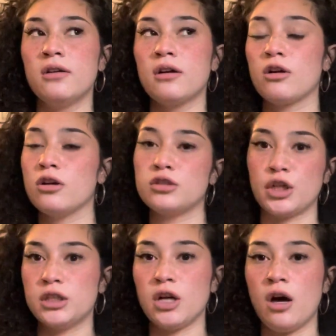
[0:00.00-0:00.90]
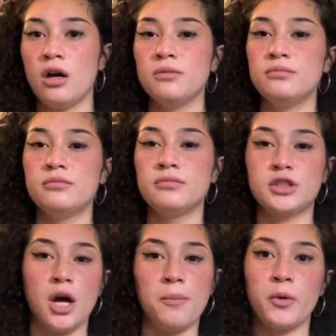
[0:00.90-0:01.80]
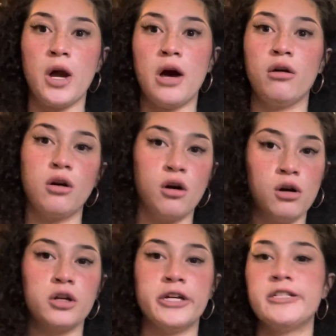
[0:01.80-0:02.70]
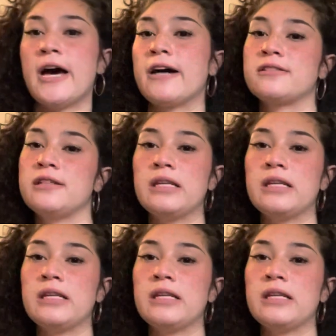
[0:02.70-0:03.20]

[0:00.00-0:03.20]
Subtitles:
grocery shop, shop around, call Korean taxi.